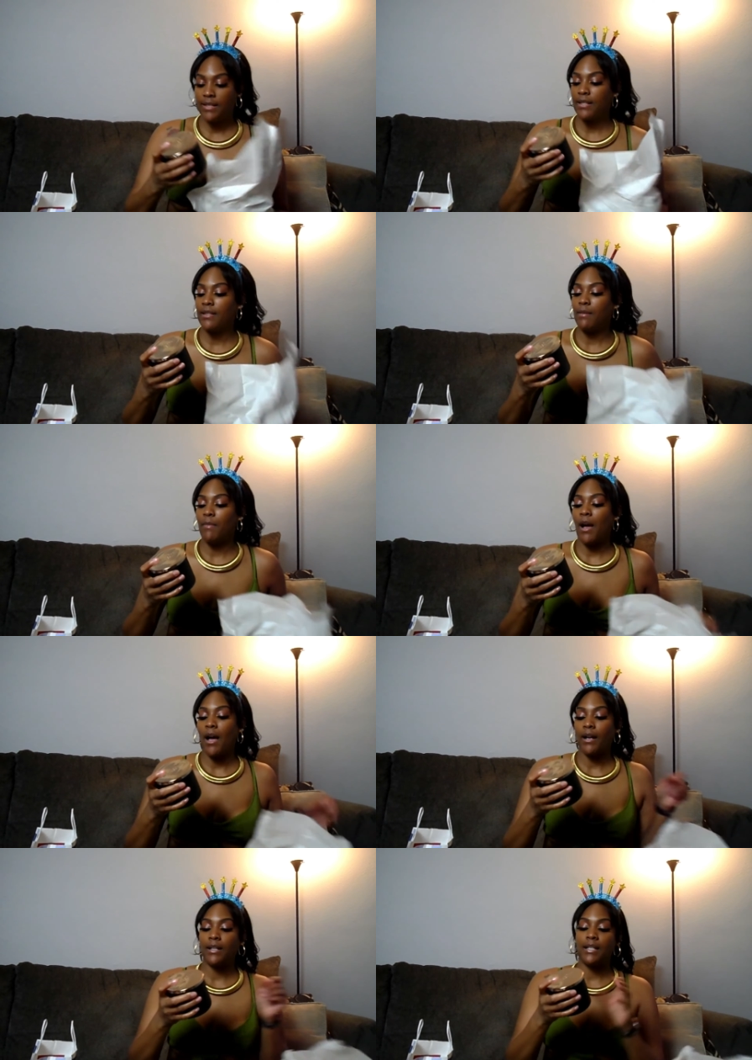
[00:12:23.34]
This is the
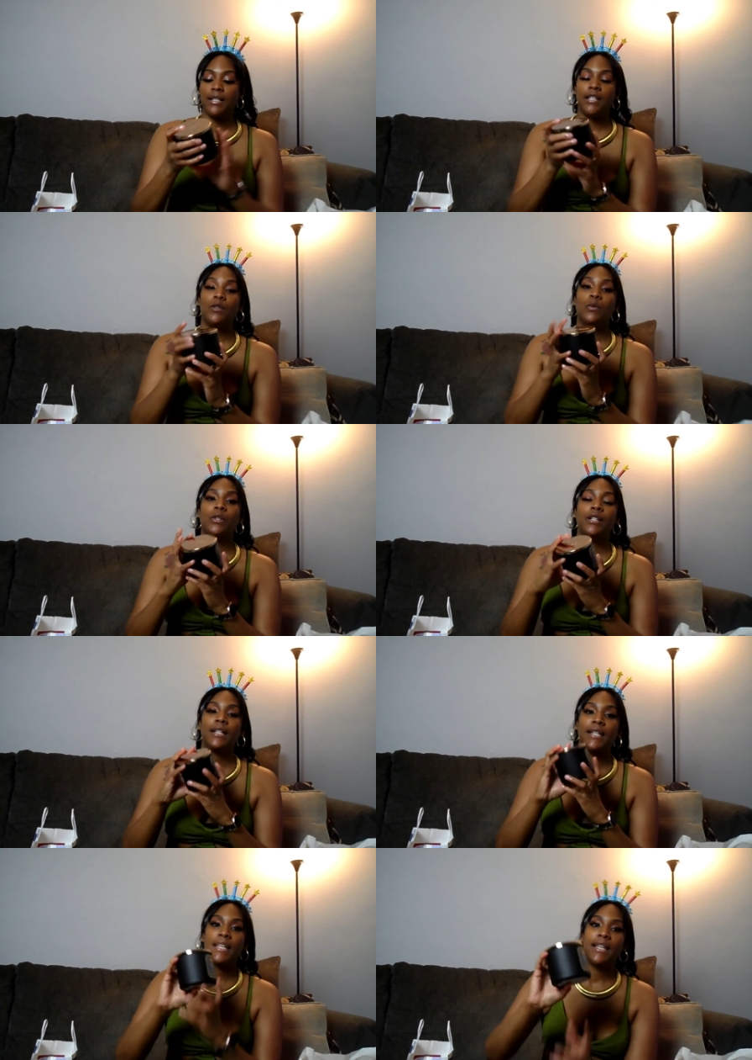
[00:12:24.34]
Mahogany Teak
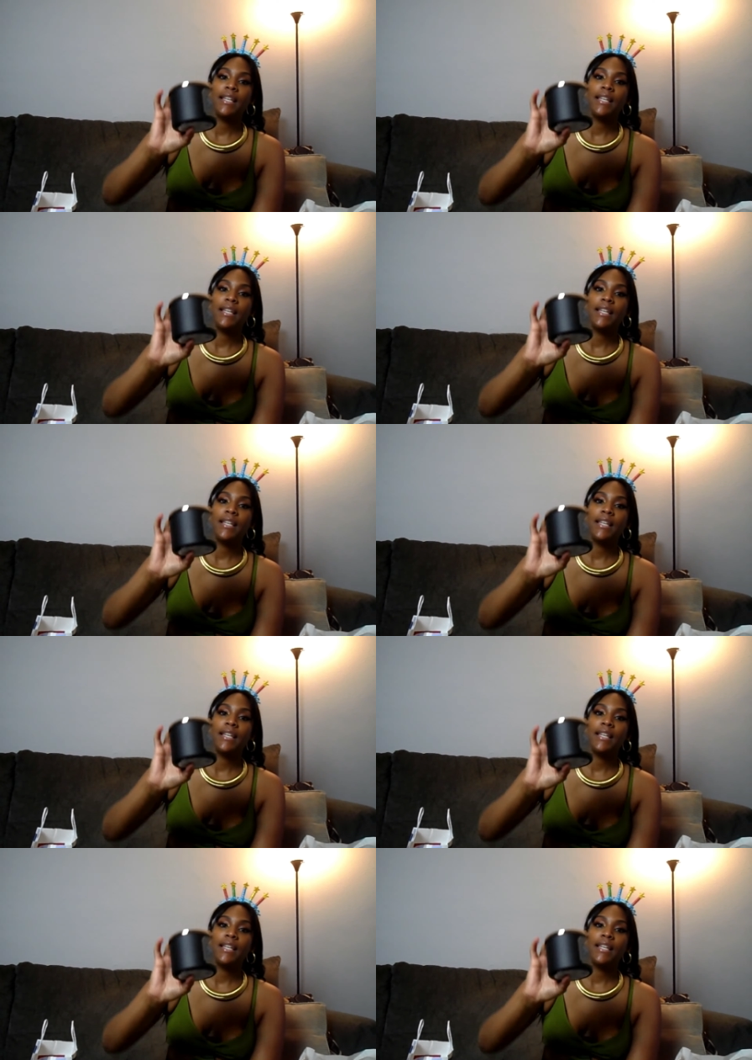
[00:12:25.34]
Wood.